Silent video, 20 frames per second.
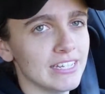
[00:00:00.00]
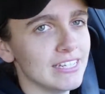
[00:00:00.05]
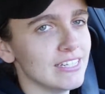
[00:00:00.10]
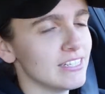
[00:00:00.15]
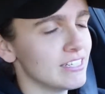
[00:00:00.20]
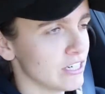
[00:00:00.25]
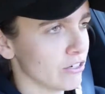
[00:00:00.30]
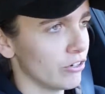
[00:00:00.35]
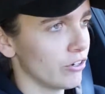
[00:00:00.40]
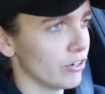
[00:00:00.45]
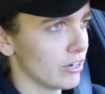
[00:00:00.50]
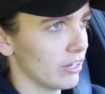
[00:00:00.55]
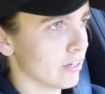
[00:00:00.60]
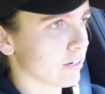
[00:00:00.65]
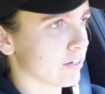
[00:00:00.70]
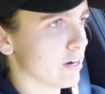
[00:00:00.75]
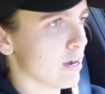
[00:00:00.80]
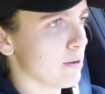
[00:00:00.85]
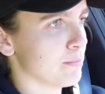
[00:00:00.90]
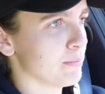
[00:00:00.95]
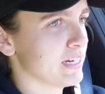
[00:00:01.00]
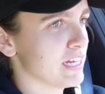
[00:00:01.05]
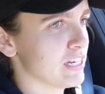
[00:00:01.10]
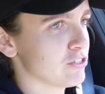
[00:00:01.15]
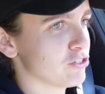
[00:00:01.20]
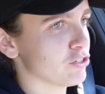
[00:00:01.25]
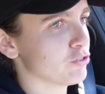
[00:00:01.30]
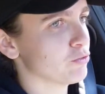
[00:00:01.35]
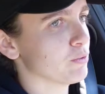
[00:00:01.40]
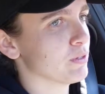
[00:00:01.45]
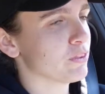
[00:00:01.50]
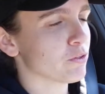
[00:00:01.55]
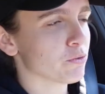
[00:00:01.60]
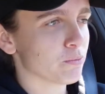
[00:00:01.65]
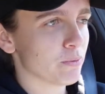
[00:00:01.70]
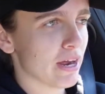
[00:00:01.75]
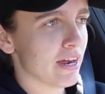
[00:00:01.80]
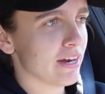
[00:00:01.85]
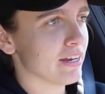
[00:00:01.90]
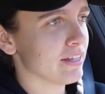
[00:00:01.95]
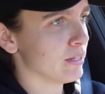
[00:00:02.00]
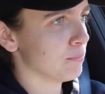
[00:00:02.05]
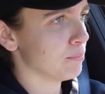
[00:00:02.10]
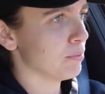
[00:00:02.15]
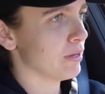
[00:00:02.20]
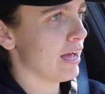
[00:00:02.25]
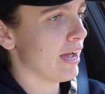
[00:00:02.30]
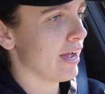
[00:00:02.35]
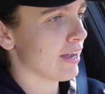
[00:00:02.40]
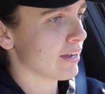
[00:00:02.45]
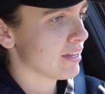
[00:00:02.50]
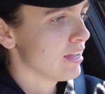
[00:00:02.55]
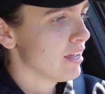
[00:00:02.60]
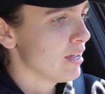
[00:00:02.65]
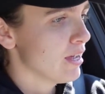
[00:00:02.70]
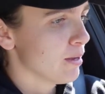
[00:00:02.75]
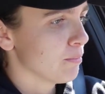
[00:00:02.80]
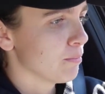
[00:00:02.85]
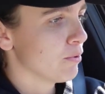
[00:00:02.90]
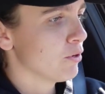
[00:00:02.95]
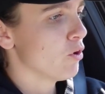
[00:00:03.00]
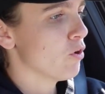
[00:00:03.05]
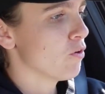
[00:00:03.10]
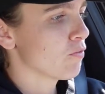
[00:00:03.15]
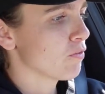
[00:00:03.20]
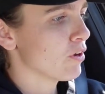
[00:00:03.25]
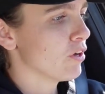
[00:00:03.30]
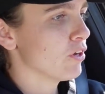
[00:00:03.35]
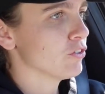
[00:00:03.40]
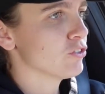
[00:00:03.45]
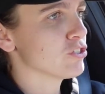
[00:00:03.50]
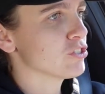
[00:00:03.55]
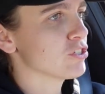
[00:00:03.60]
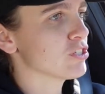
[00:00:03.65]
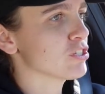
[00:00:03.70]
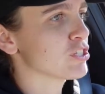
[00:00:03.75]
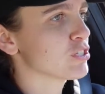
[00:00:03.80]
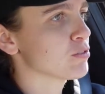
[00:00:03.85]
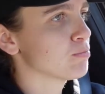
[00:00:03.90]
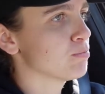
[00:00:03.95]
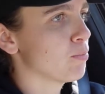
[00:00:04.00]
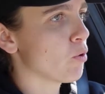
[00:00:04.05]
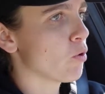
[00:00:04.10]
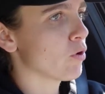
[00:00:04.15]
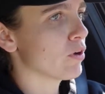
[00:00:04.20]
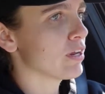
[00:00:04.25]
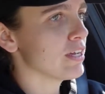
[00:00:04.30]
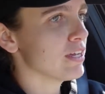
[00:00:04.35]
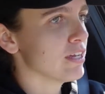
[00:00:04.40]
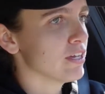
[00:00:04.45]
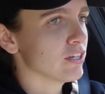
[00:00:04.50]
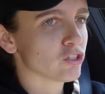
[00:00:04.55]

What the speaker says: interior color combinations with the red and the black. But overall, just a sporty